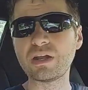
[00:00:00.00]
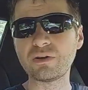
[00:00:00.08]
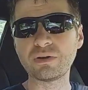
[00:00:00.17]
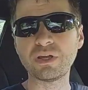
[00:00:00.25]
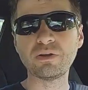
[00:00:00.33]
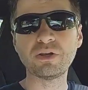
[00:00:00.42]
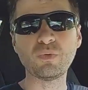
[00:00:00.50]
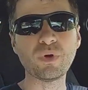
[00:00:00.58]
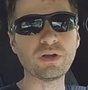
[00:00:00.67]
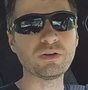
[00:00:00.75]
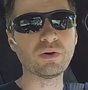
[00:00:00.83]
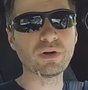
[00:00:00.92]
I don't hear any
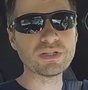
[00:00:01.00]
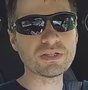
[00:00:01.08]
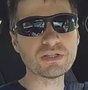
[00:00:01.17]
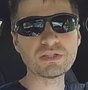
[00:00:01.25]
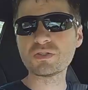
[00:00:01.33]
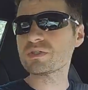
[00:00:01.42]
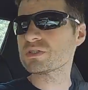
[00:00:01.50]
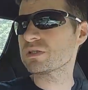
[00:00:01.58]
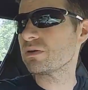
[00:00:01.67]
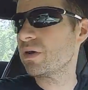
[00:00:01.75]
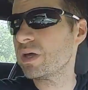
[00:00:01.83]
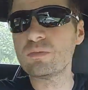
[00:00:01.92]
weird noises. Let's
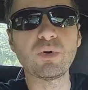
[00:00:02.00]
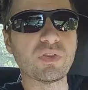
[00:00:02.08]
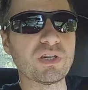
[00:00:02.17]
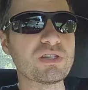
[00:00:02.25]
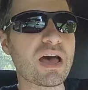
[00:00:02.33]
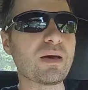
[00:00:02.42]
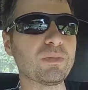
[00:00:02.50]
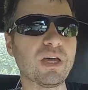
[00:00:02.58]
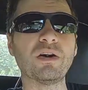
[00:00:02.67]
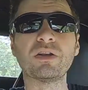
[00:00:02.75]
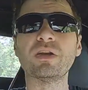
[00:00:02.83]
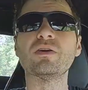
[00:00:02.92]
go ahead and put the top
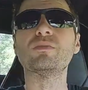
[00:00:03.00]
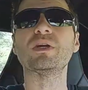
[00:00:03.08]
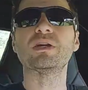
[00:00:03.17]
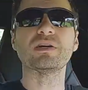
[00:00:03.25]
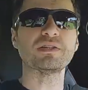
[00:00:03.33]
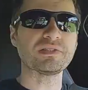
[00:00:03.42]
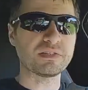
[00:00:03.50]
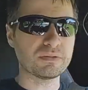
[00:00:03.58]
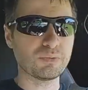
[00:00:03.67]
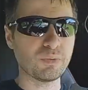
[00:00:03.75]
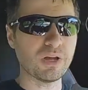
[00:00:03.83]
down here because,